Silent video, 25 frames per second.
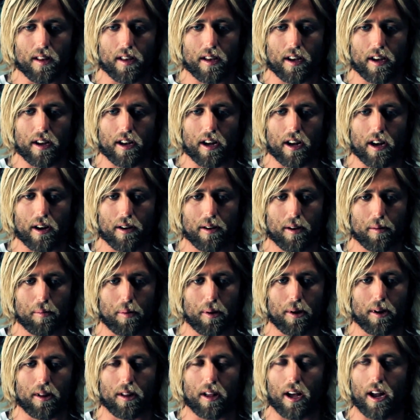you know it
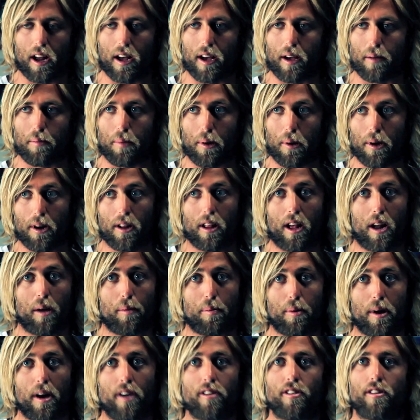put a lot of, it put a lot
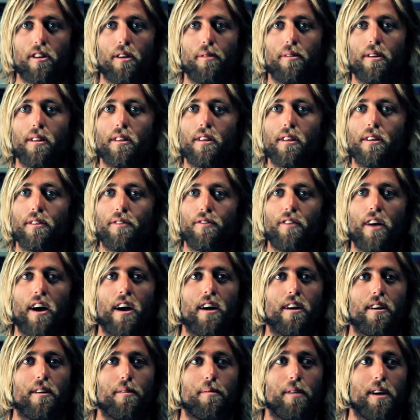of pressure on me, lit a
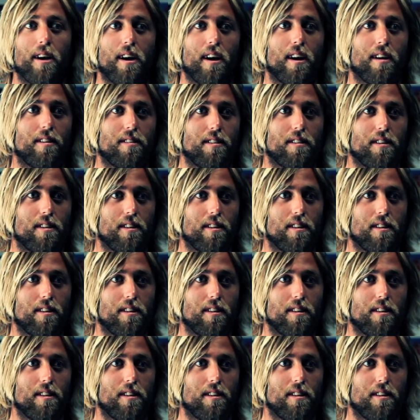fire under my ass.